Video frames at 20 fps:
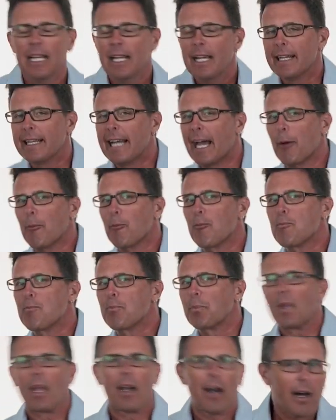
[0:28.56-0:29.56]
Now,
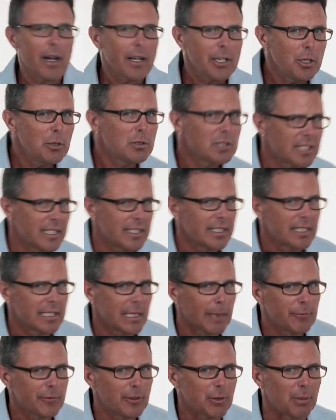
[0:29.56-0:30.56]
are you sitting
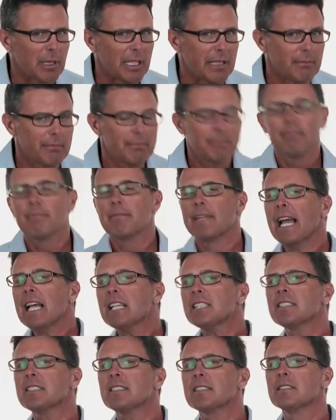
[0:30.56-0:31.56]
comfortably?
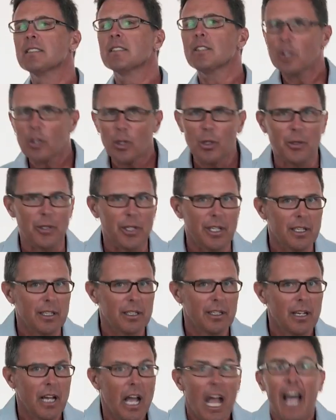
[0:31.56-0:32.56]
Yes? Good.
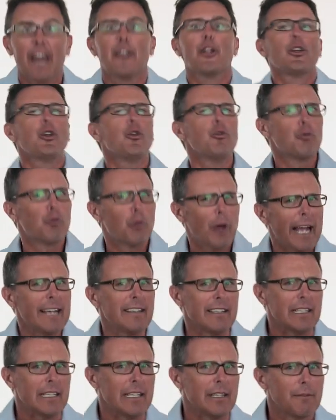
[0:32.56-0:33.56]
And are you
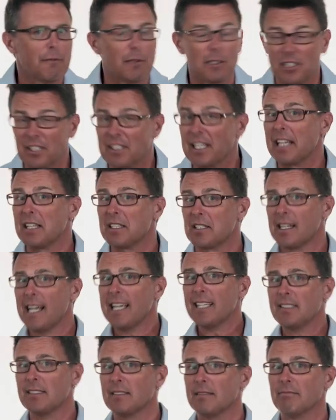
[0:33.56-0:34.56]
ready for today's
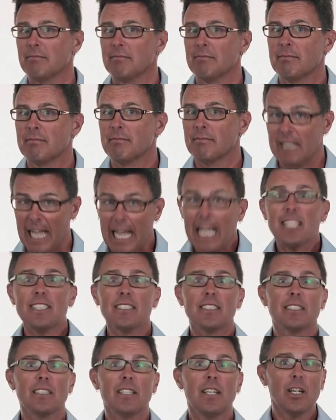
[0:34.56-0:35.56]
lesson? Yes?
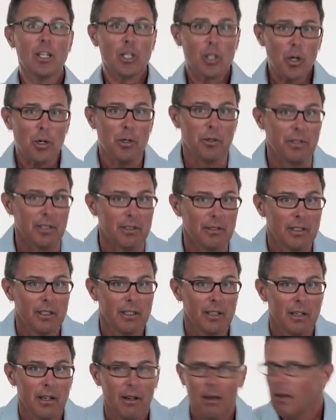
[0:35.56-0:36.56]
Good.
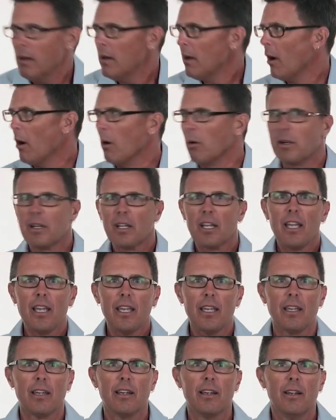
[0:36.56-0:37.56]

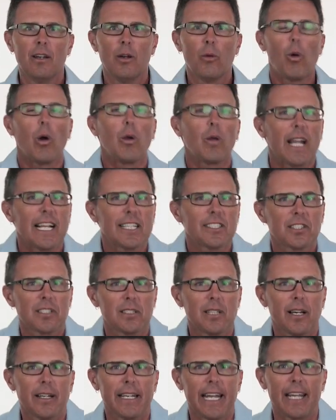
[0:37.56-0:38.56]
Okay, well let's
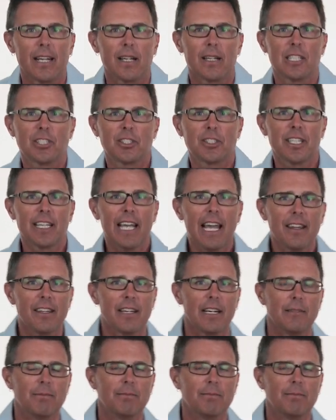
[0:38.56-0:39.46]
learn English together.